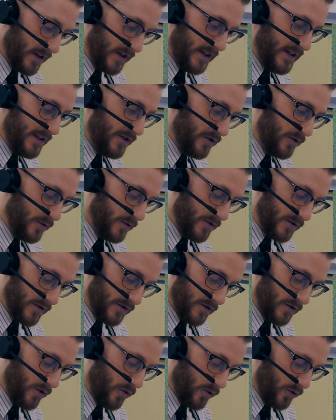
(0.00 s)
ketones,
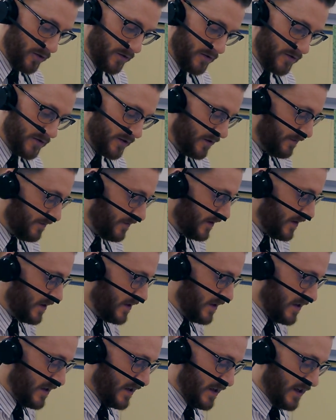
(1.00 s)
ones.
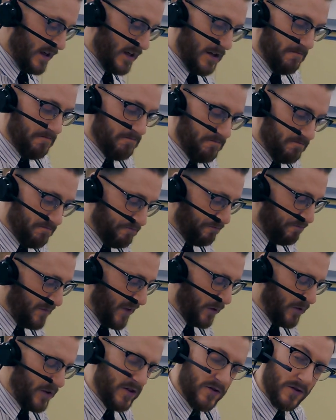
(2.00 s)
Now
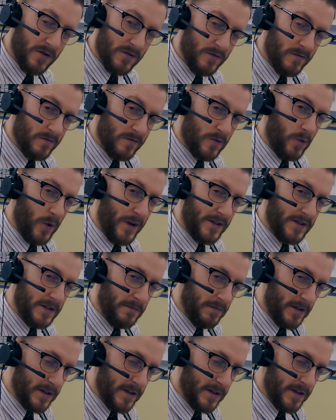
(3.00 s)
these are quite simple